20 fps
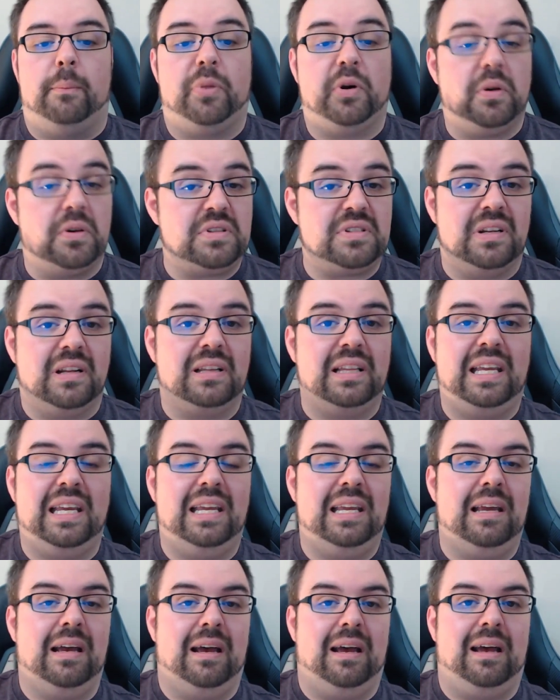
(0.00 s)

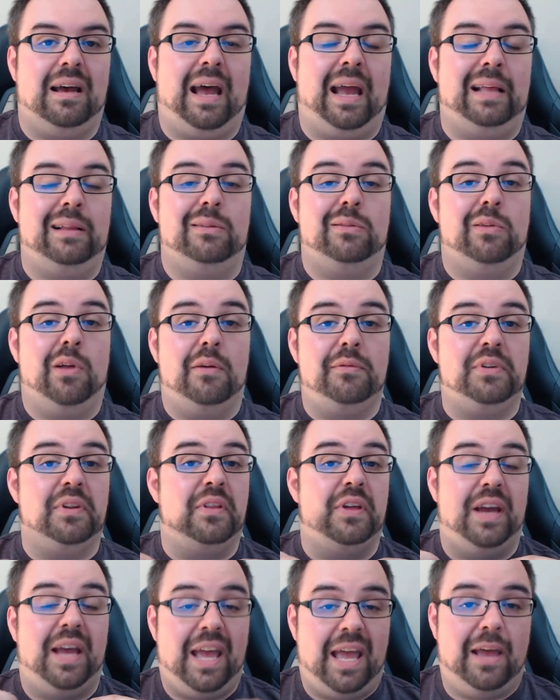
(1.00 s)
Personally, I
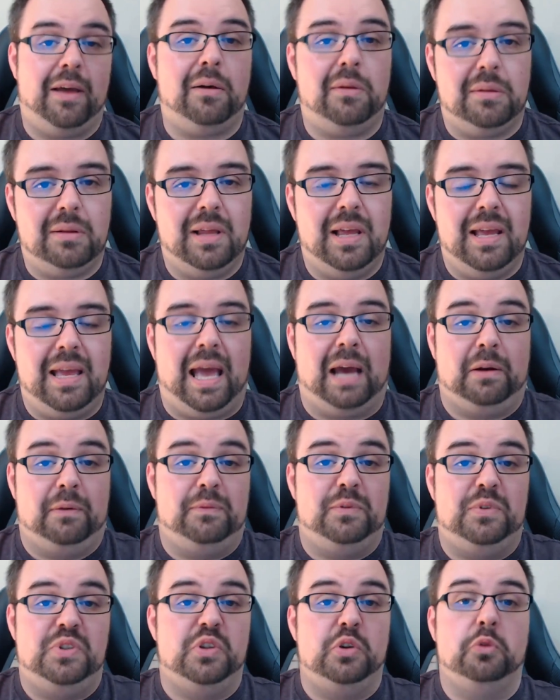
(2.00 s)
loved the hell out
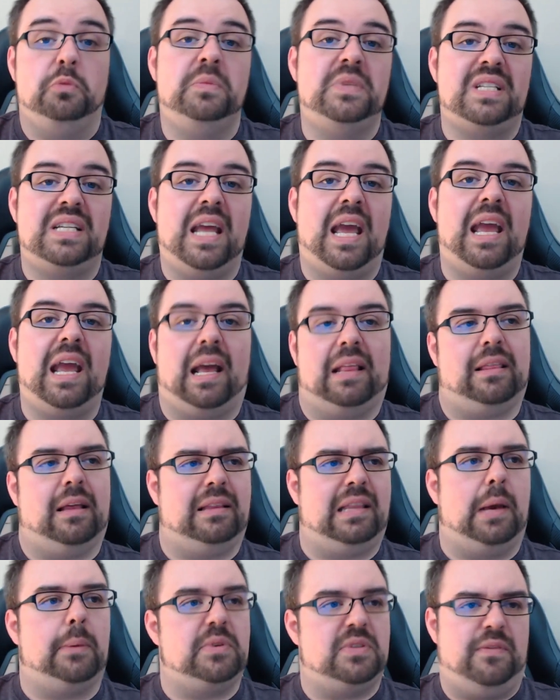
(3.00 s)
of Doomsday. I
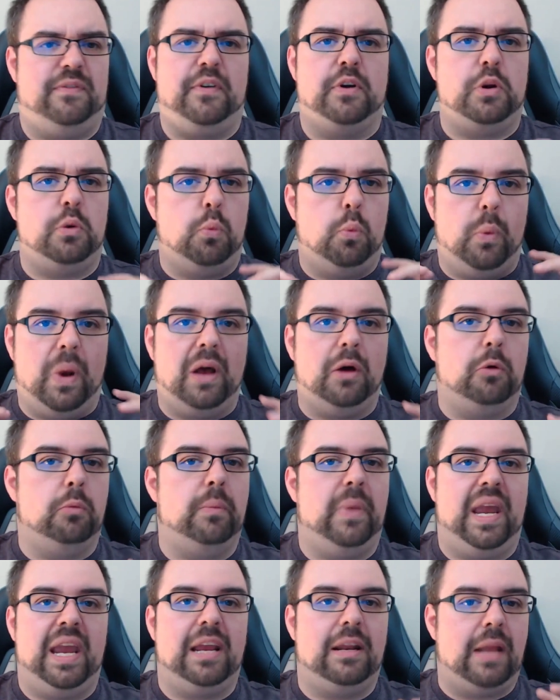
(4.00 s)
thought that was a very well
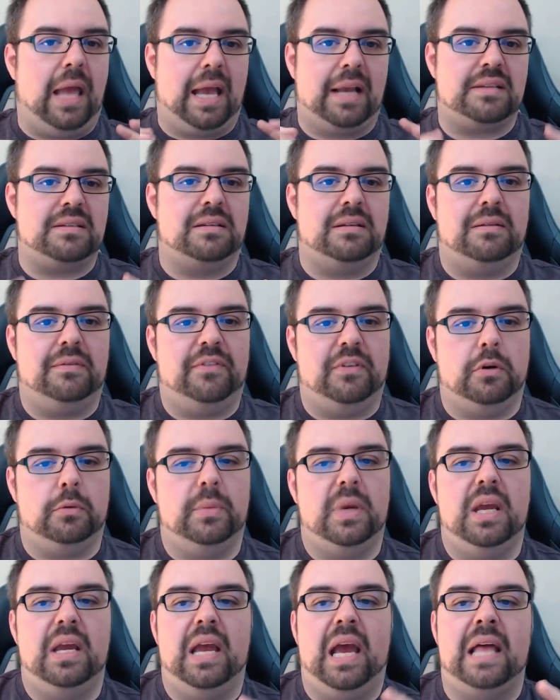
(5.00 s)
made, excellent
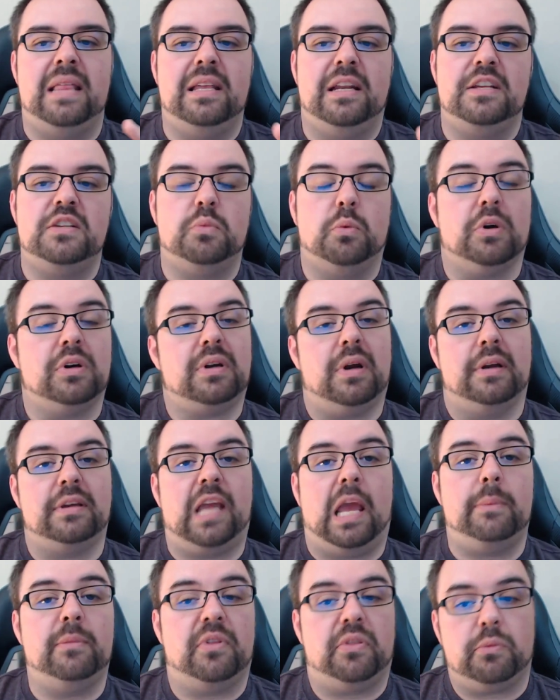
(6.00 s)
film. And then his work on
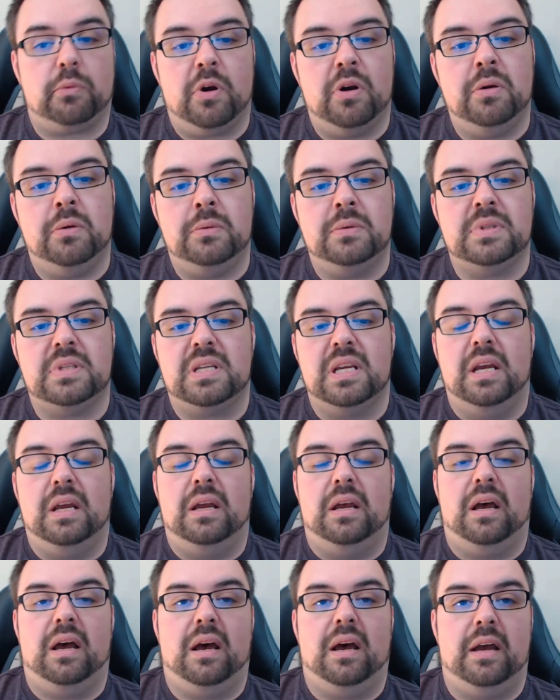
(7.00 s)
Game of Thrones,
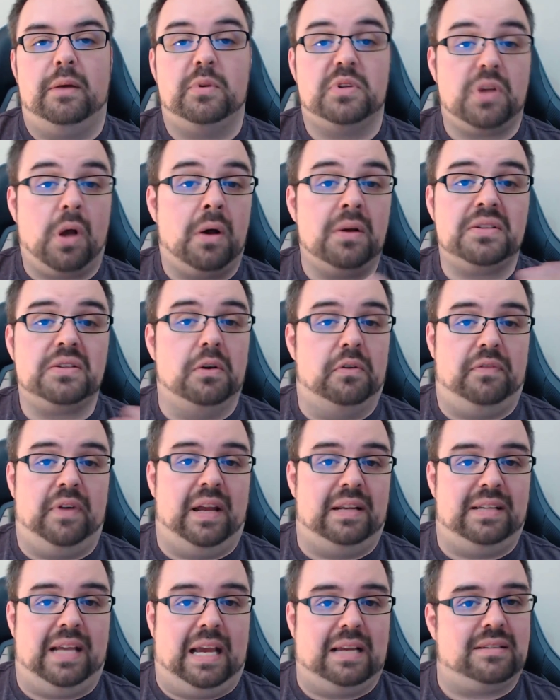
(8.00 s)
it was also
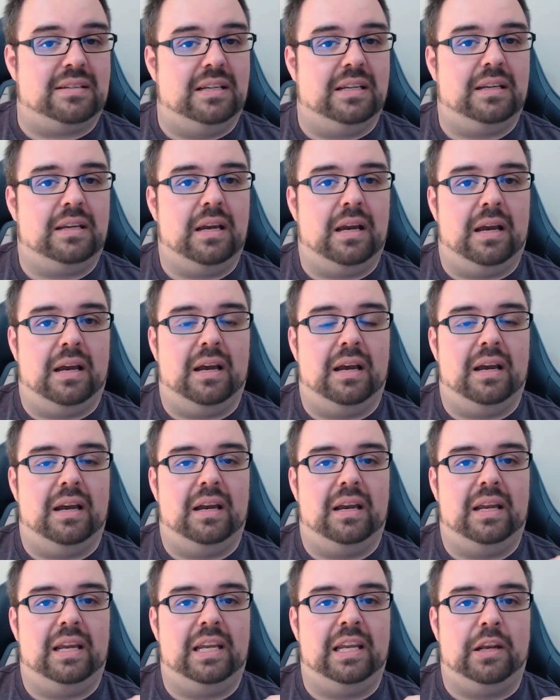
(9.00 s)
fantastic.
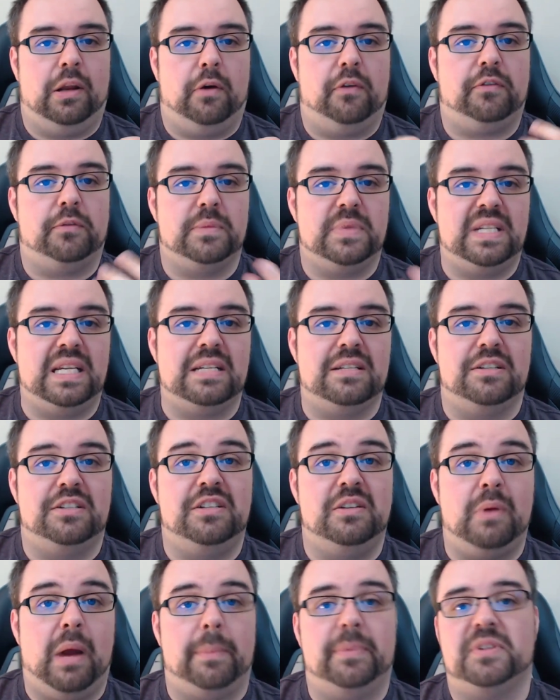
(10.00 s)
From season
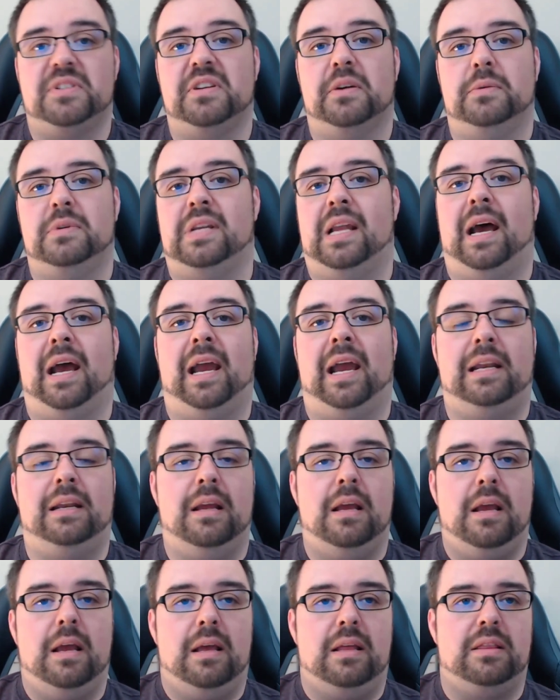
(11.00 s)
2, episode
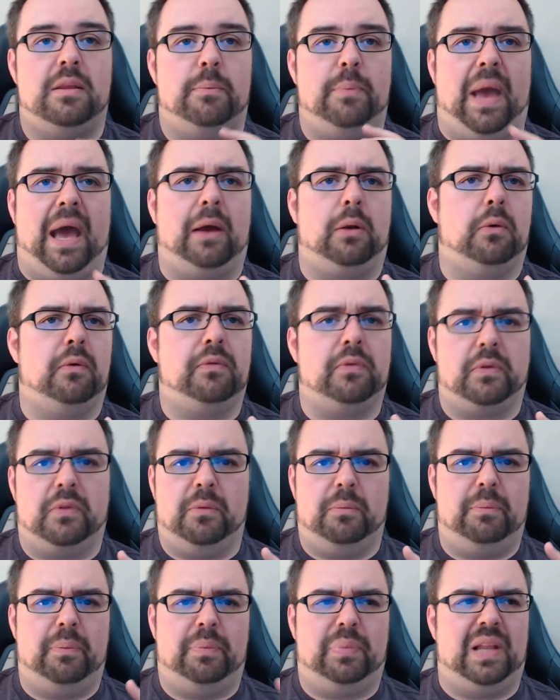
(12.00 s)
9, the battle for
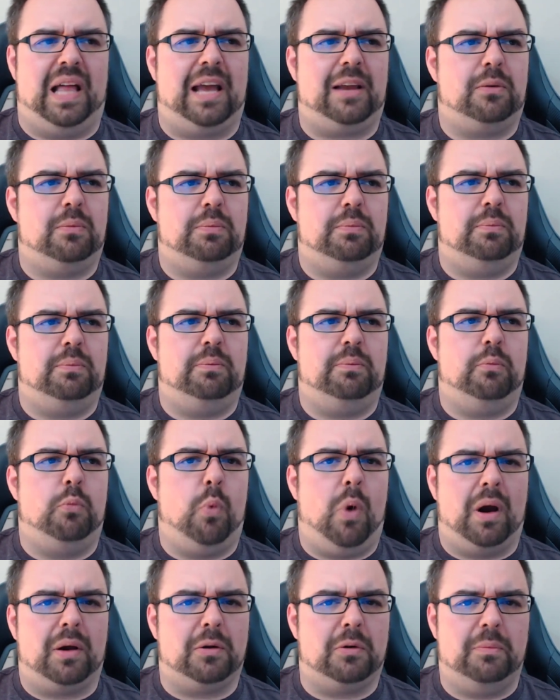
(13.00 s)
the
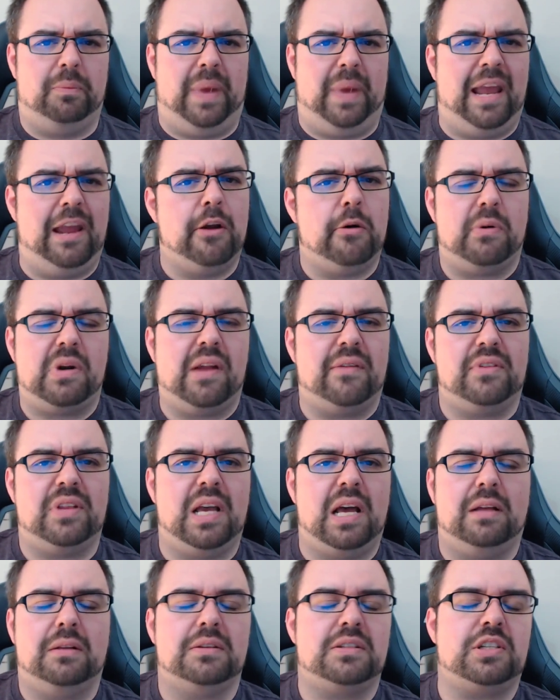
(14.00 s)
Blackwater Bay or whatever
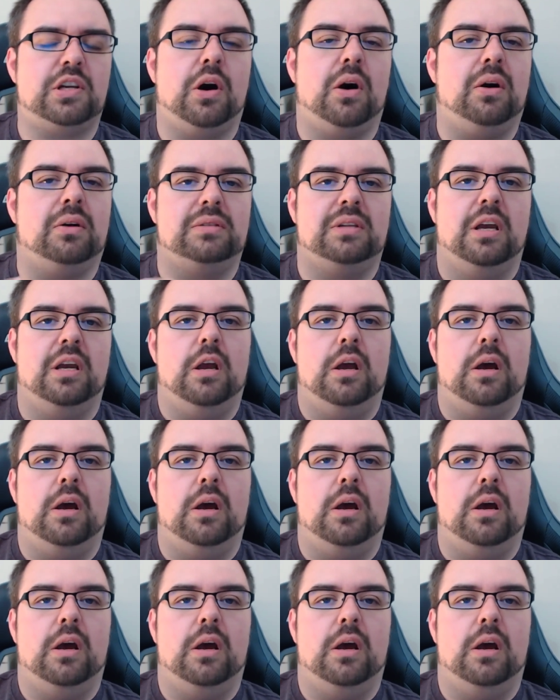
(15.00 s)
the hell it's called,